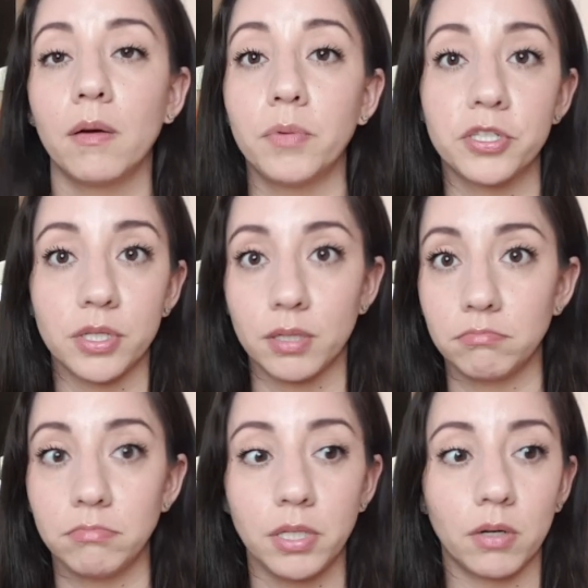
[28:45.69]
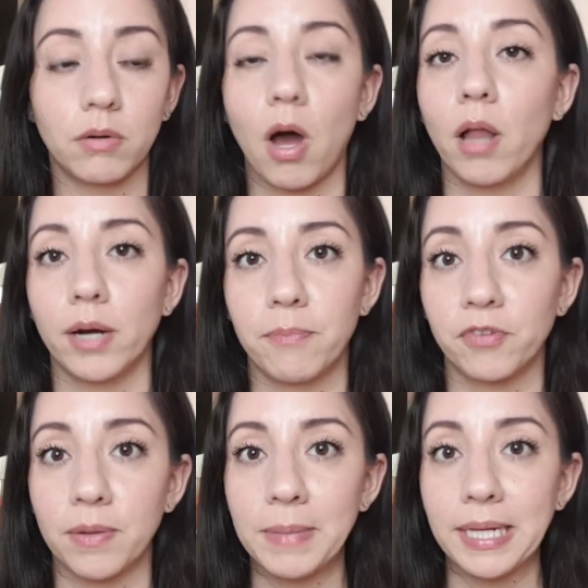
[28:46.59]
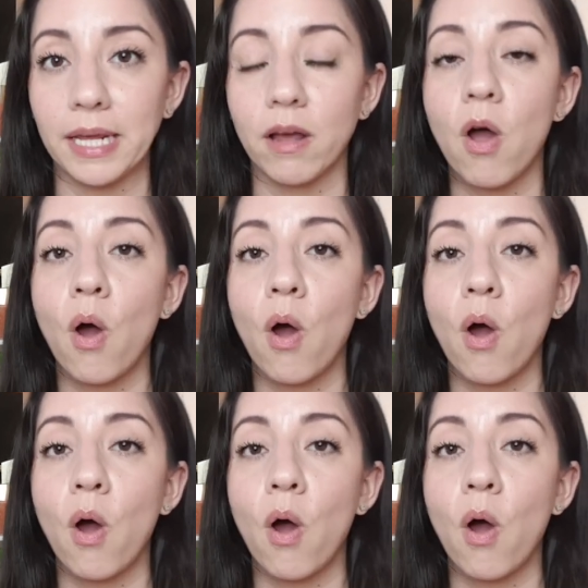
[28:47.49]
We should, you know, call her up for a meeting.